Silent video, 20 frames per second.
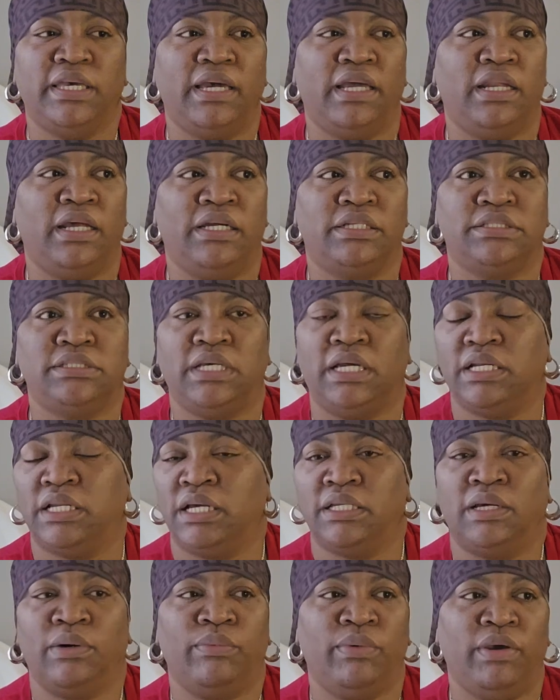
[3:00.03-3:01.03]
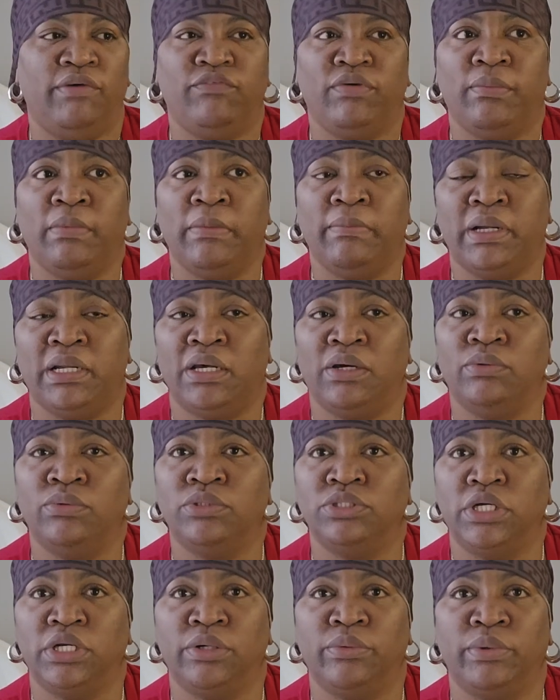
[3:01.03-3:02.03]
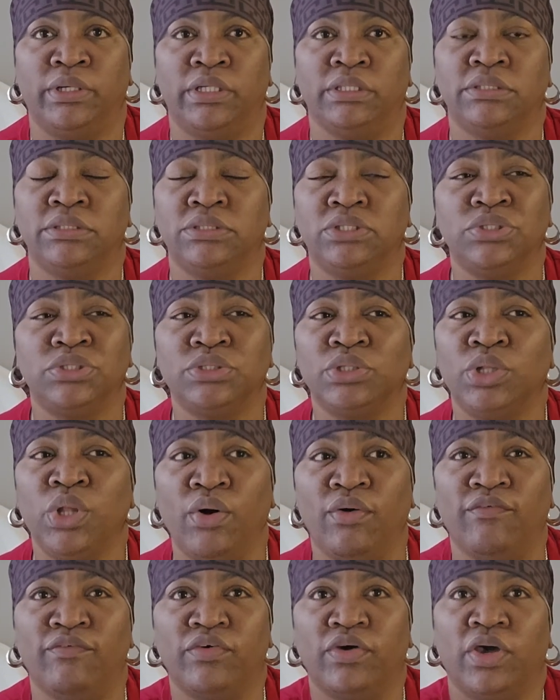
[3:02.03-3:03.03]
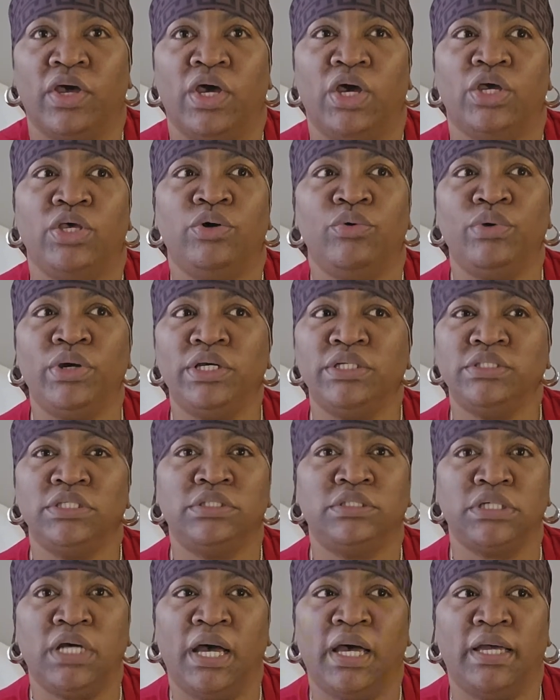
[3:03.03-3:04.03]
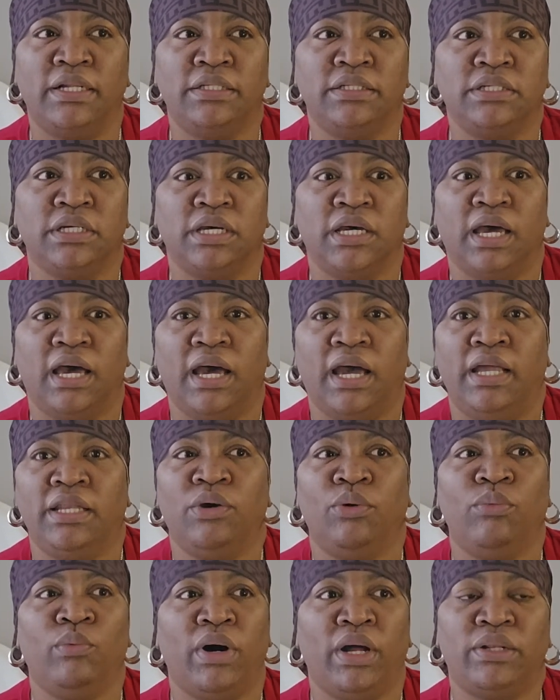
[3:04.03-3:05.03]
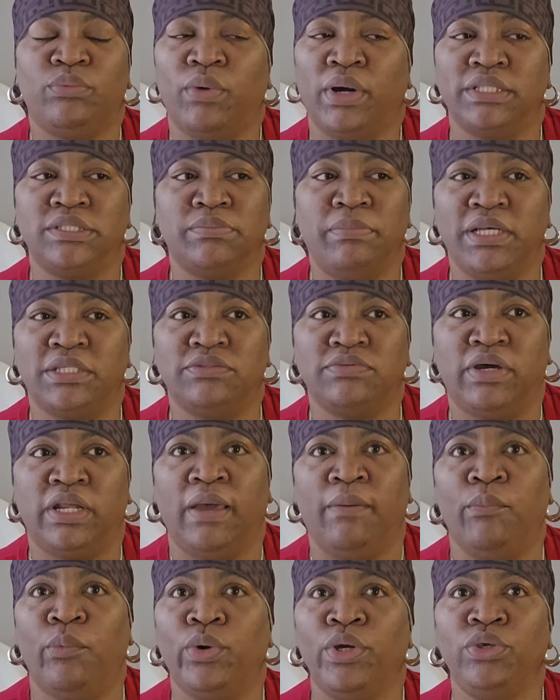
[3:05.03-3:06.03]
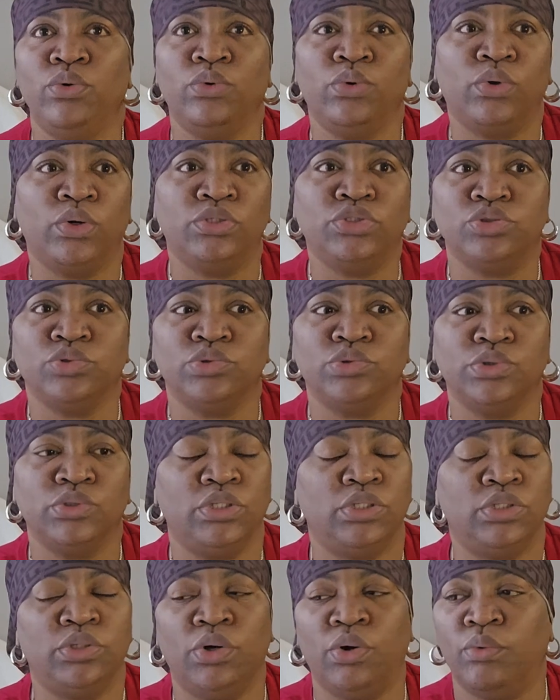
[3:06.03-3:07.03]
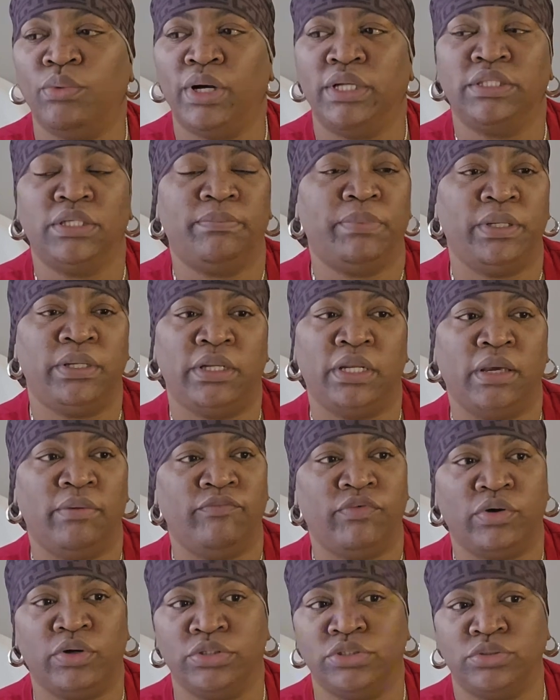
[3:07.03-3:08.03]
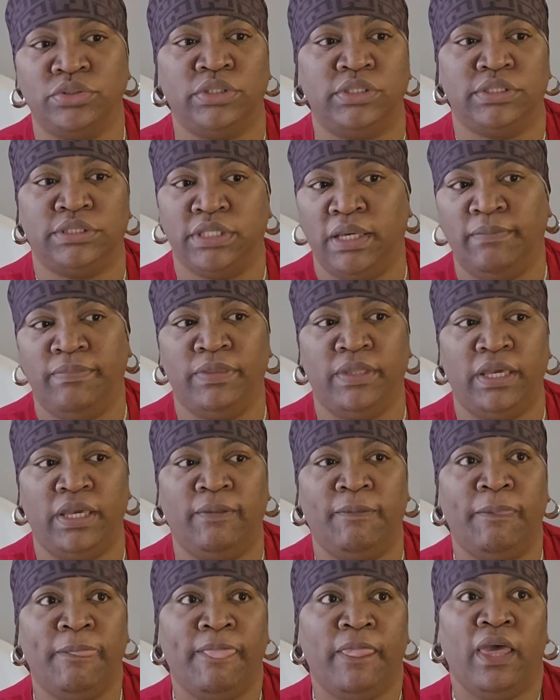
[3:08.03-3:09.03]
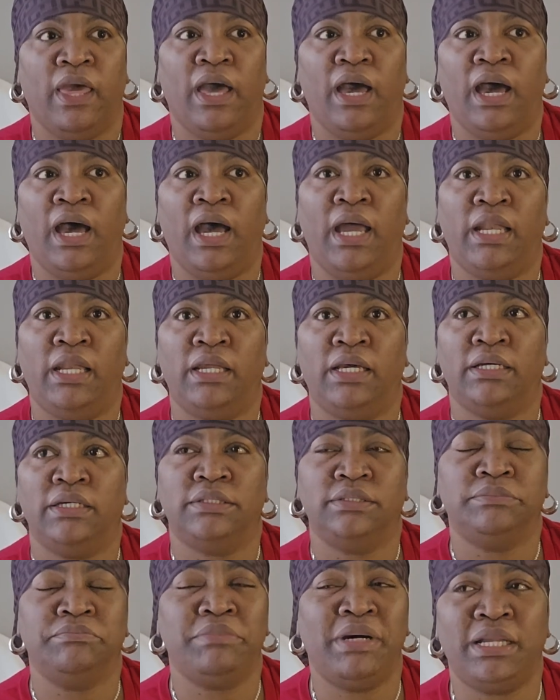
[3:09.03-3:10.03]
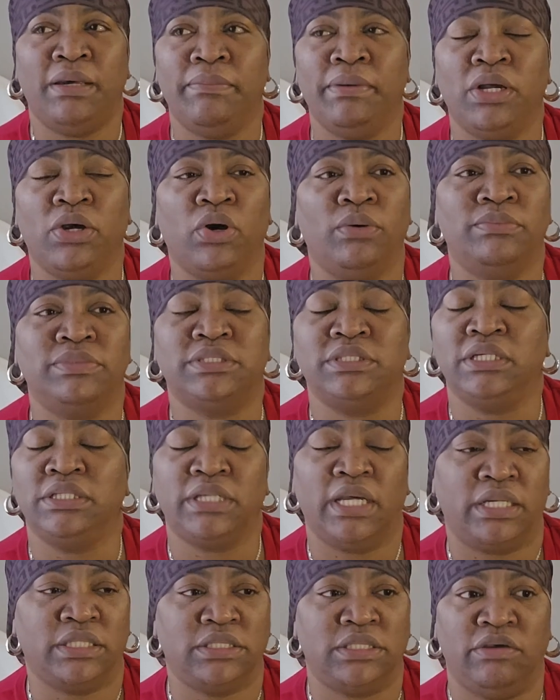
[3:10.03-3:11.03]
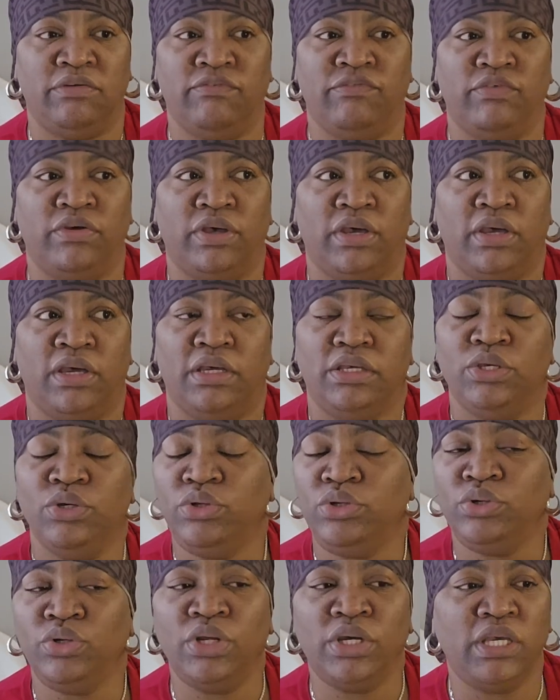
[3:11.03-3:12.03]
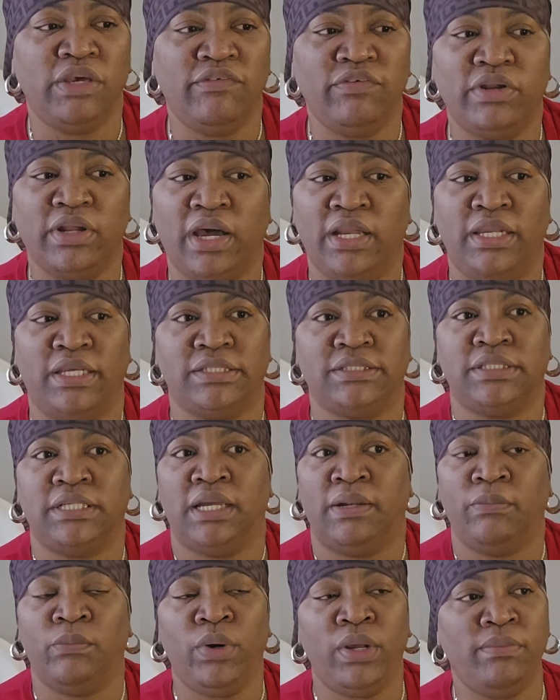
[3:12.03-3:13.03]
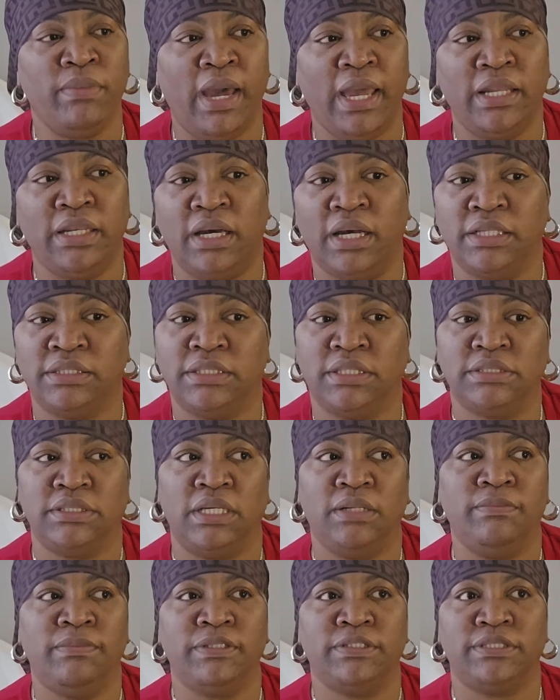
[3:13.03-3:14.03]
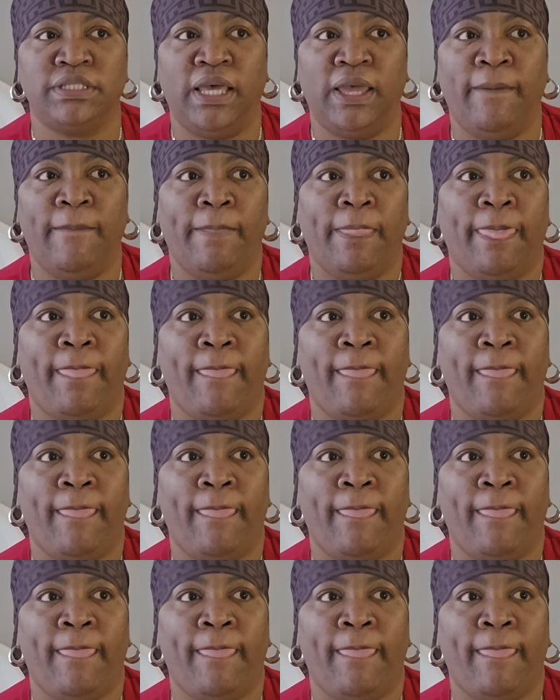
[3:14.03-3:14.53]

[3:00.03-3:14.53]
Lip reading: cannot take that away from a mother who genuinely is just love. You raise your child and you want what's best for them. When you go through, you don't want your pitney them to go through the same thing. And mother becomes detective. You don't even understand. When my daughter tell me say